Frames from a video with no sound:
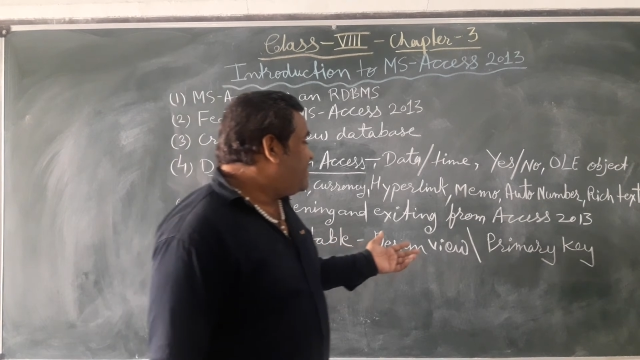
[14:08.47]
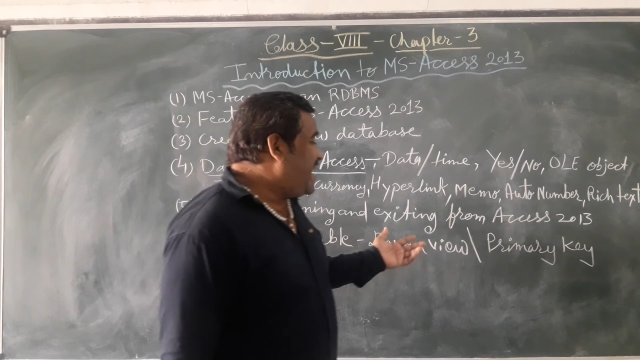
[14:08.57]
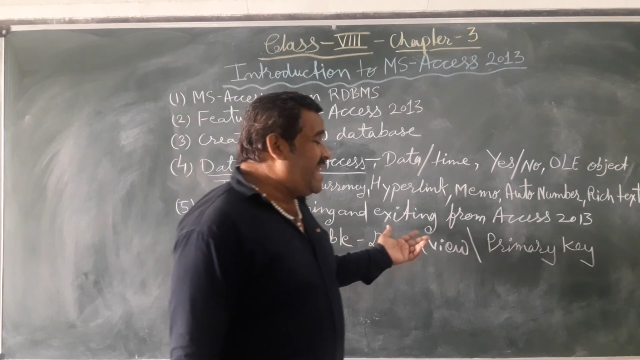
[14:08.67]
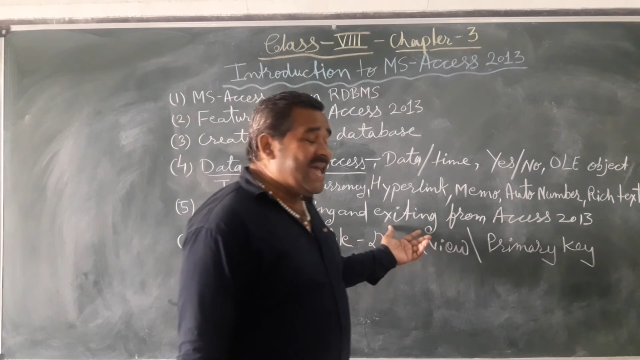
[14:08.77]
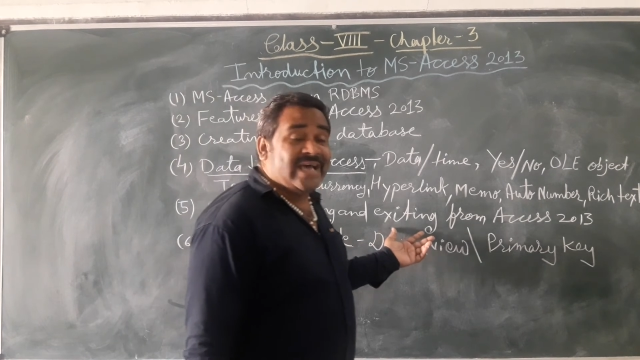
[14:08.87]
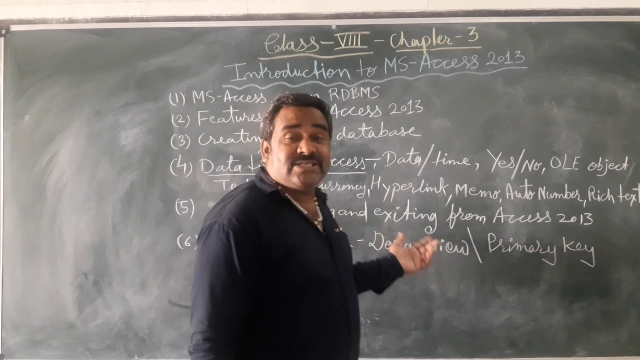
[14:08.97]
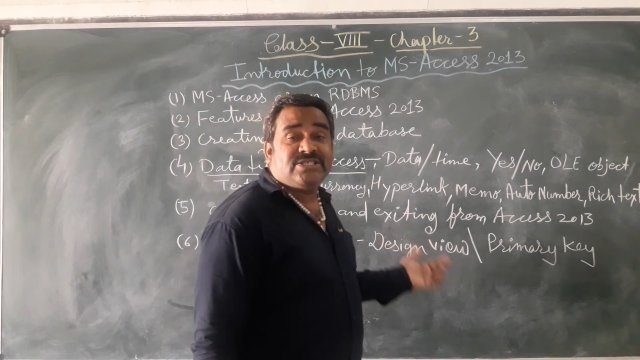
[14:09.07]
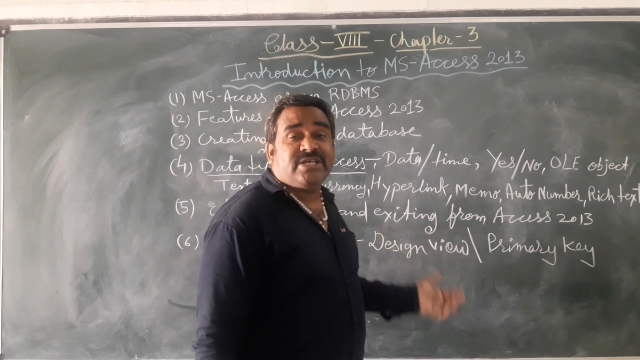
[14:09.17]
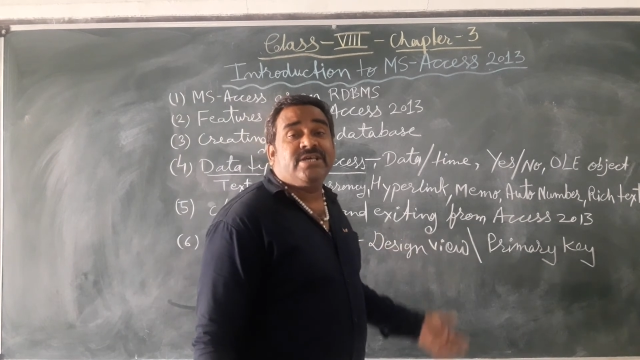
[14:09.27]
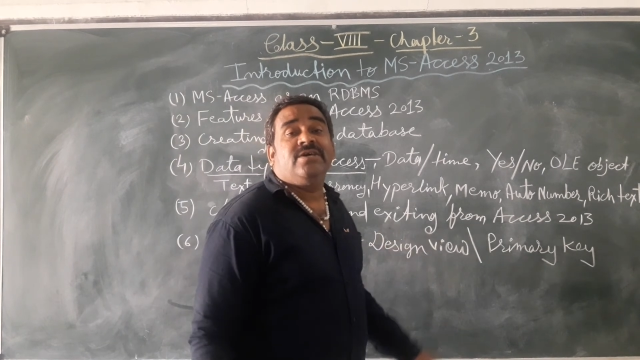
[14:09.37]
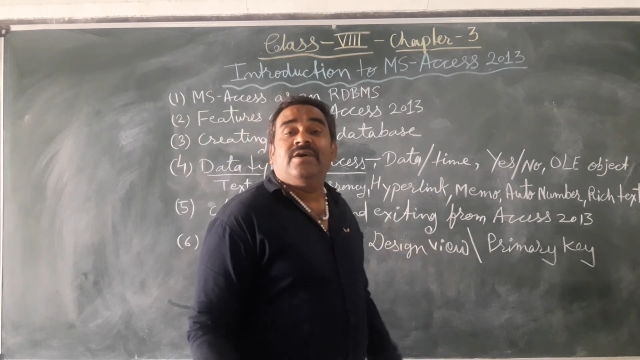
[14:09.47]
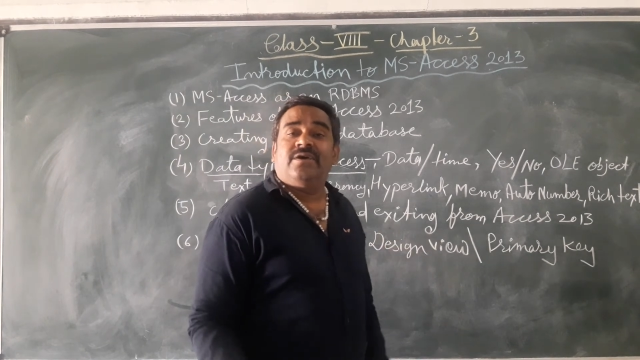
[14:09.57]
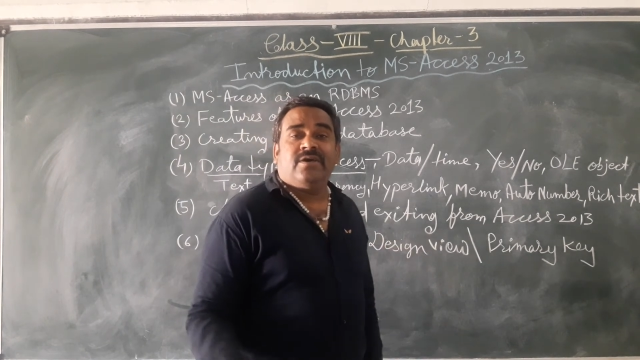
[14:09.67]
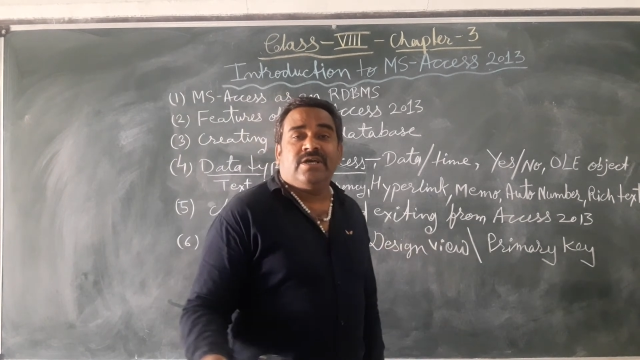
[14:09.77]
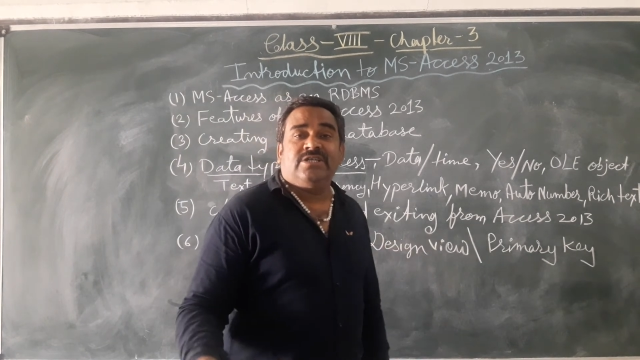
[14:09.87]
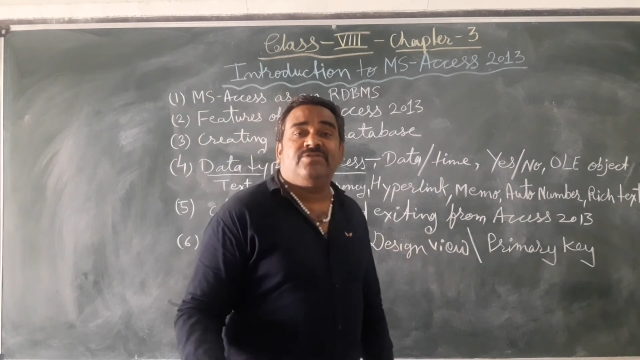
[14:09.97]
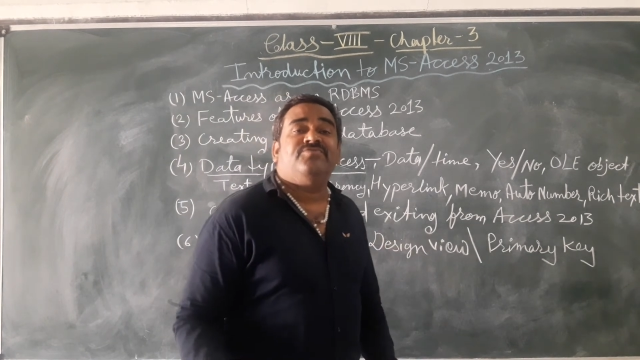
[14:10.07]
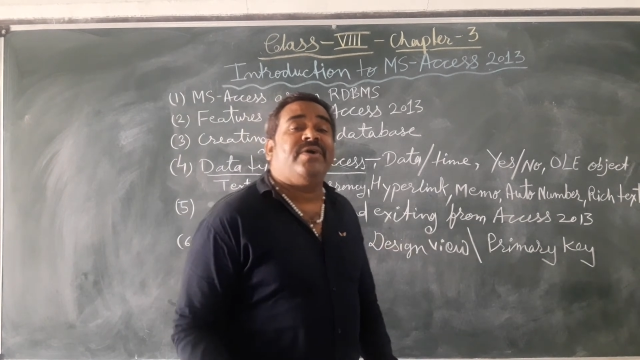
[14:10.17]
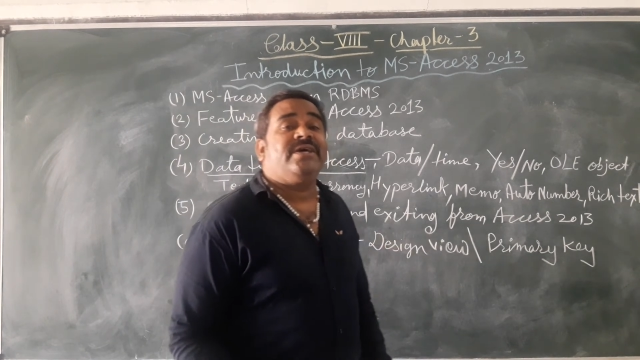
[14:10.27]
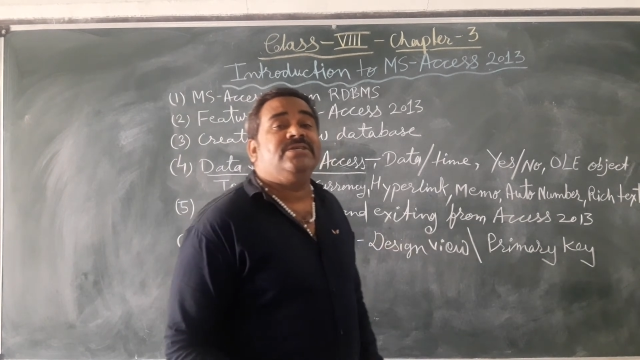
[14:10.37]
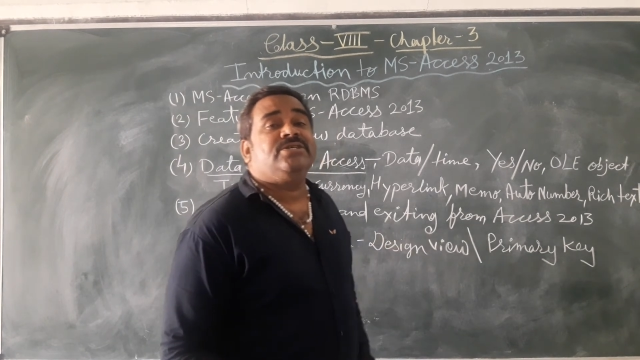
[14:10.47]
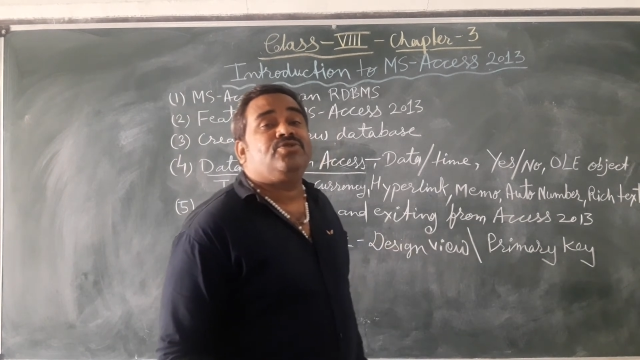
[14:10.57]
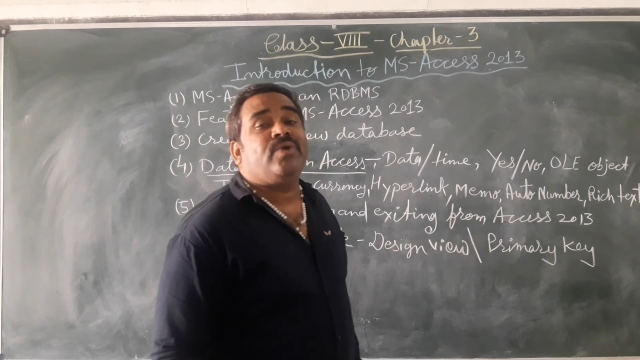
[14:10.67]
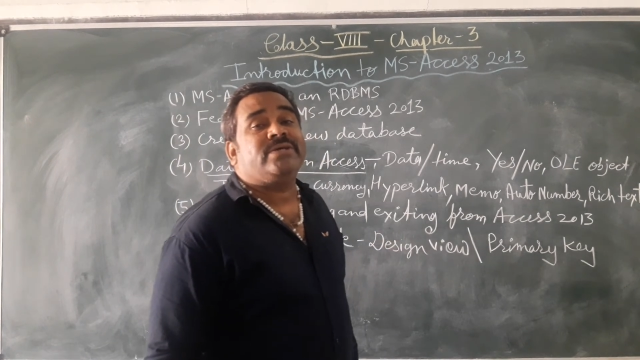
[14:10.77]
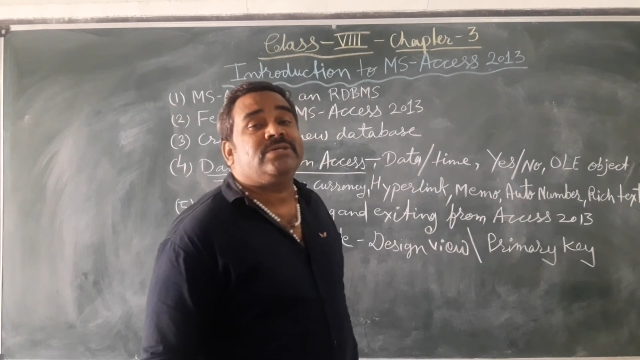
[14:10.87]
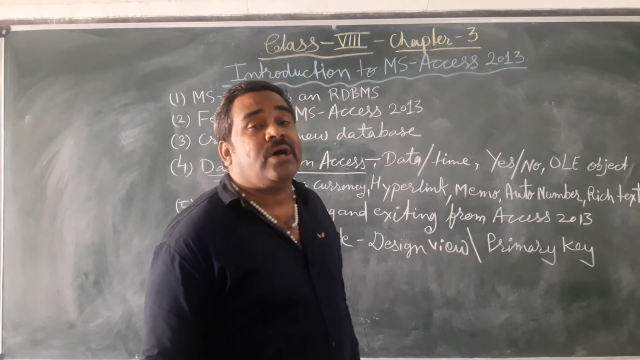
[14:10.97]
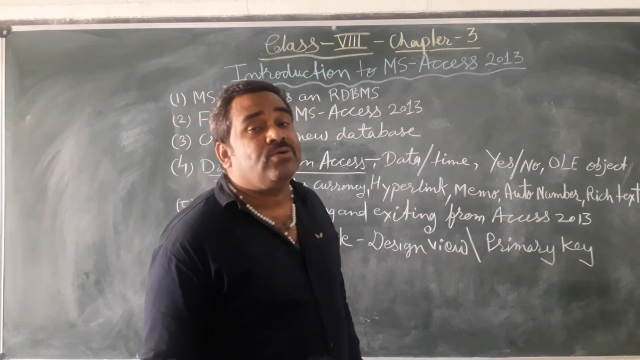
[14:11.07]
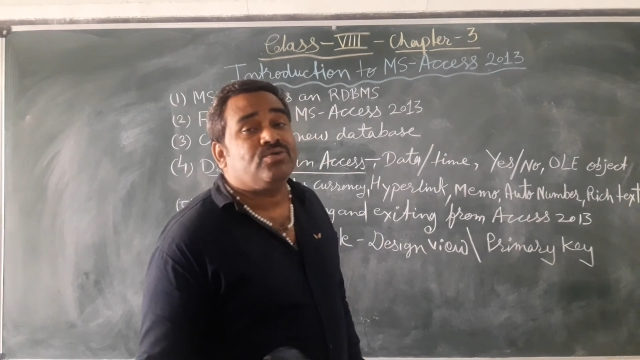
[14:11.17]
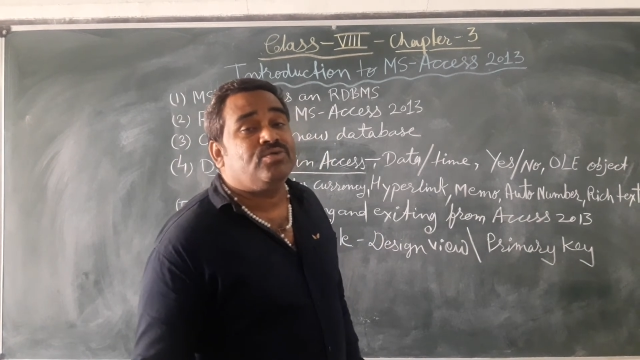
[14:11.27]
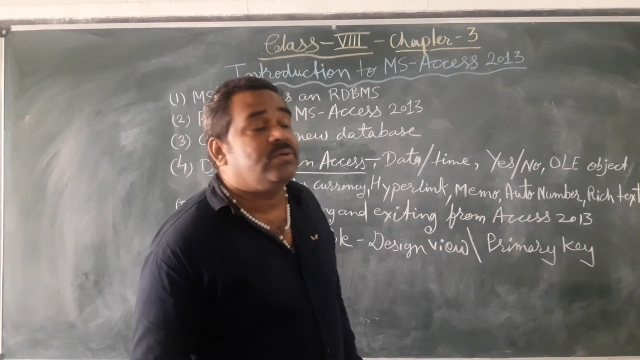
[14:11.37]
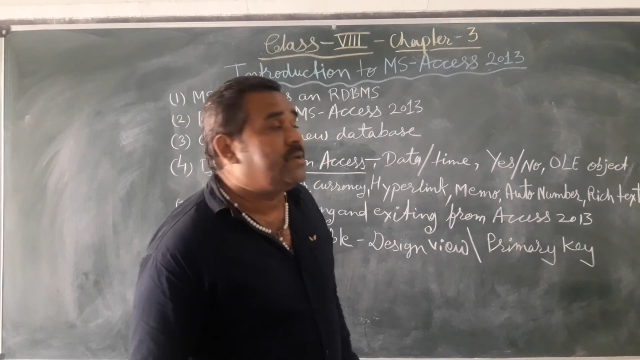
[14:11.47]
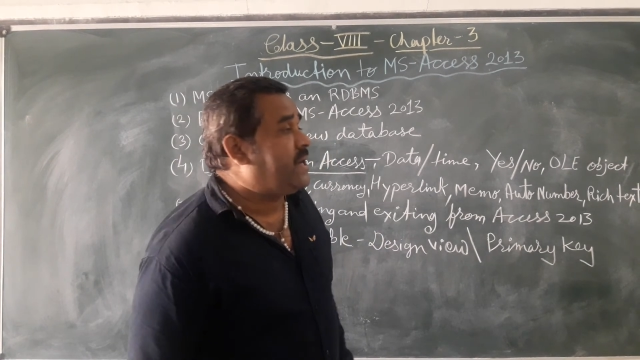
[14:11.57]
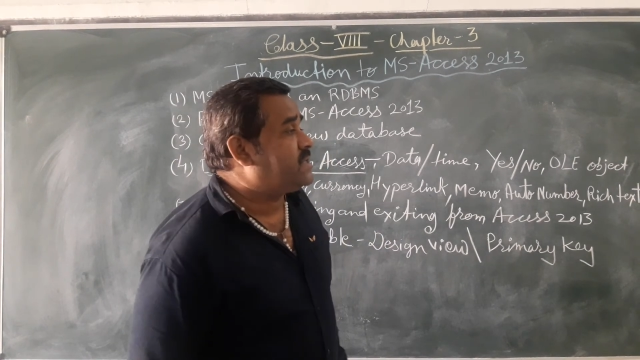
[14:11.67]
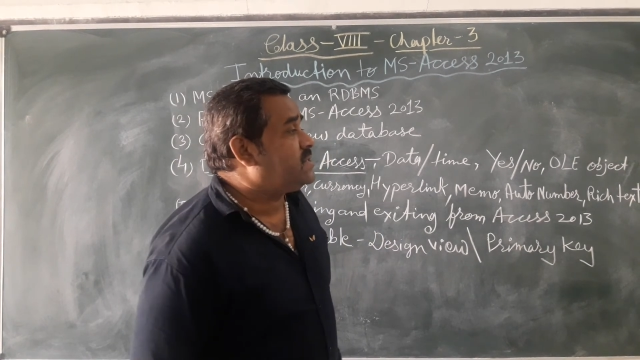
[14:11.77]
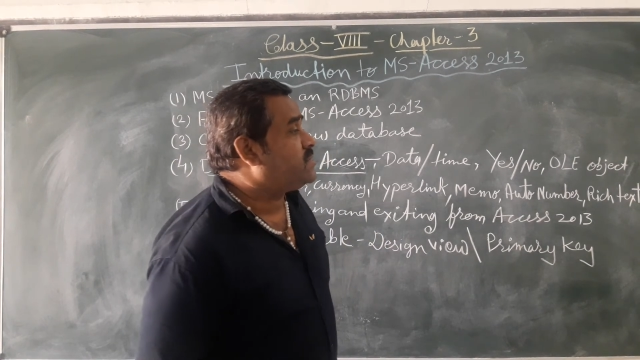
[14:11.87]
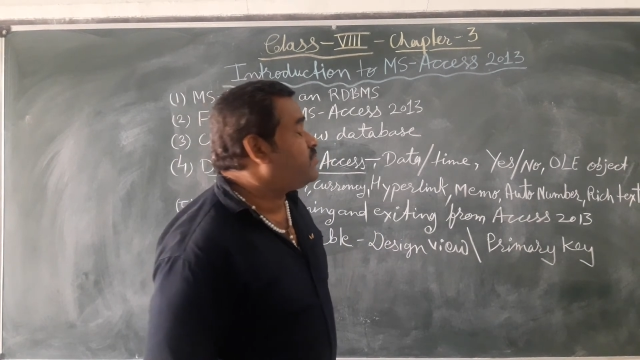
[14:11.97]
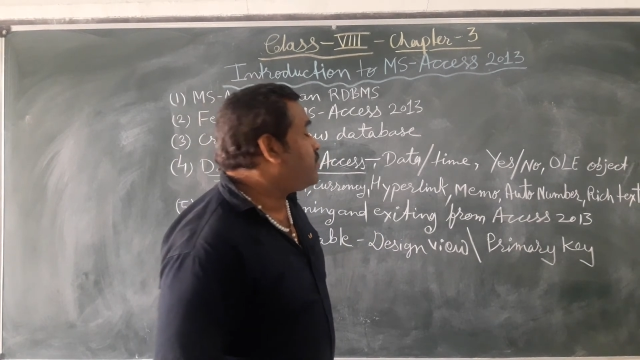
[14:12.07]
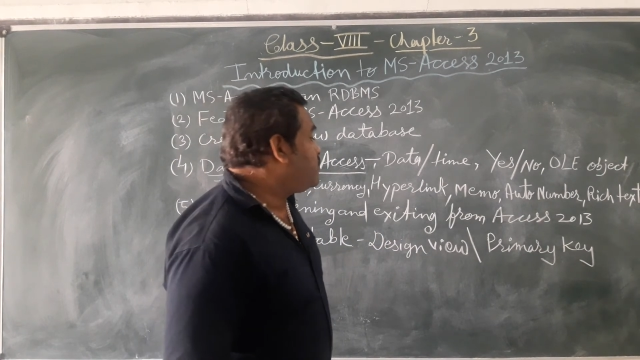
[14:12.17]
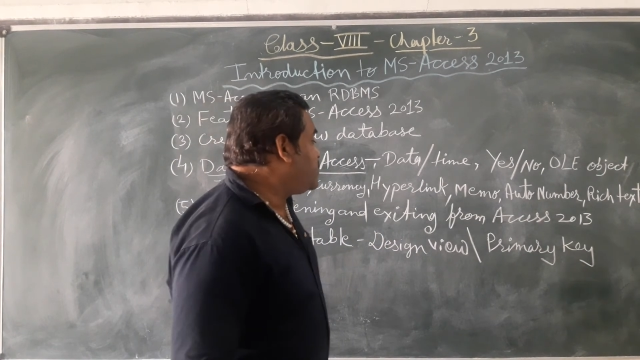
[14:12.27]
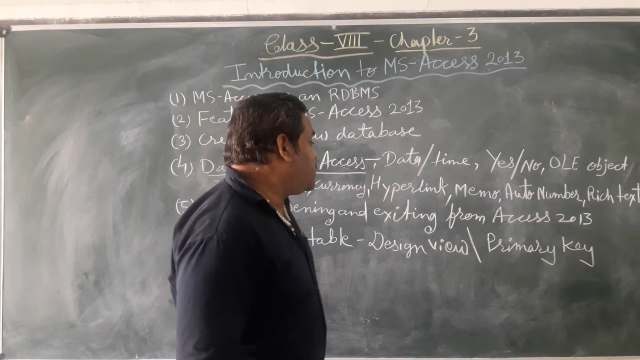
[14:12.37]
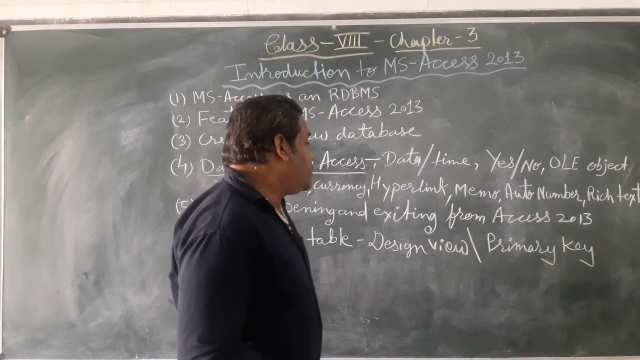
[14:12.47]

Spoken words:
Then existing, it is very easy to exit, how to exit from the